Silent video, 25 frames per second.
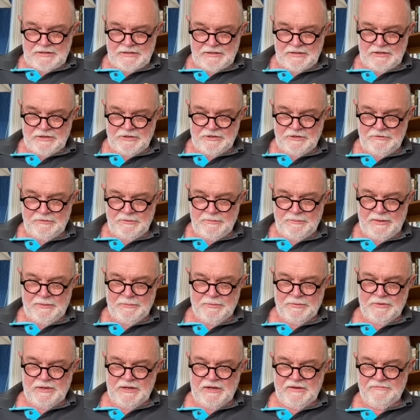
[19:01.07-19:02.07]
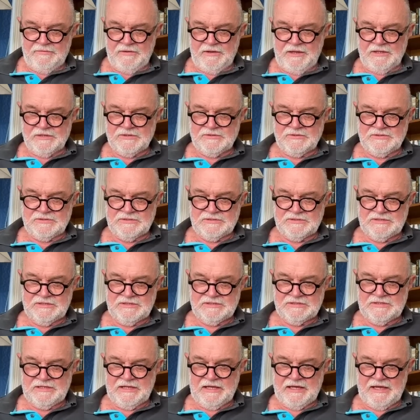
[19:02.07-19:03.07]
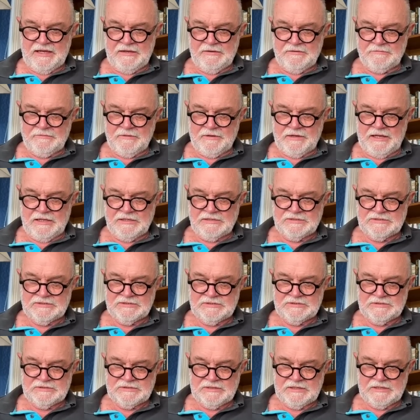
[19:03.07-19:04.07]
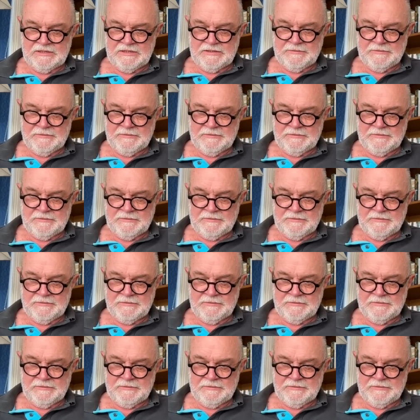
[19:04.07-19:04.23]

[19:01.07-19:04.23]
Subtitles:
I don't remember any of the entrants 68 race